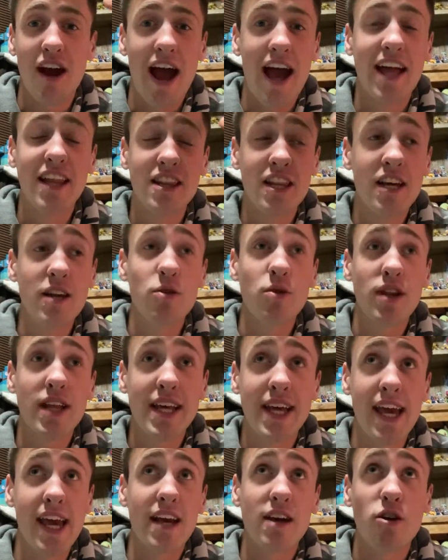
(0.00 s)
I literally
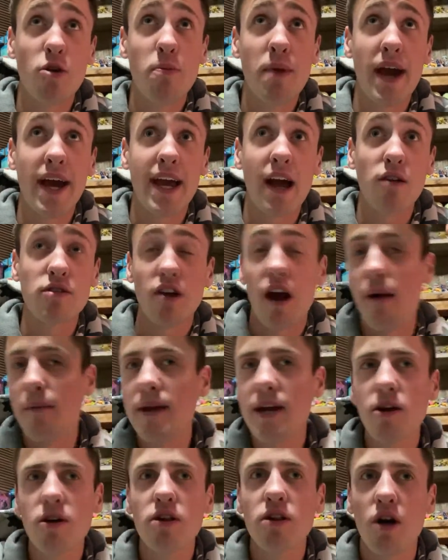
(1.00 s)
can't go back out there. I'm
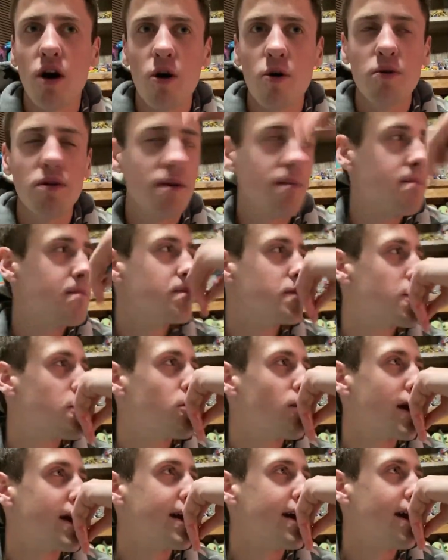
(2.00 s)
here alone
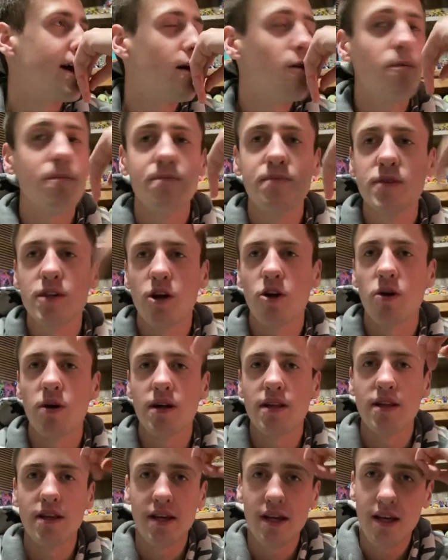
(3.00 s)
right now,
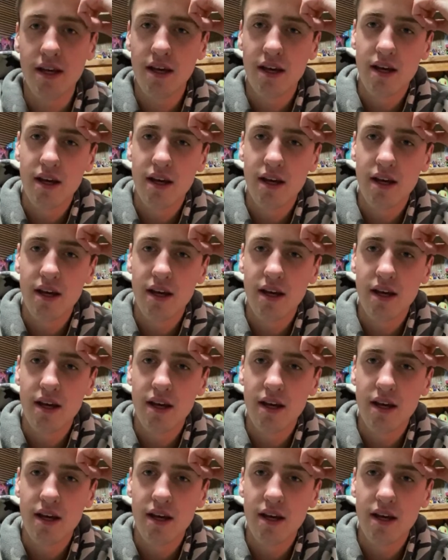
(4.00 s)
currently.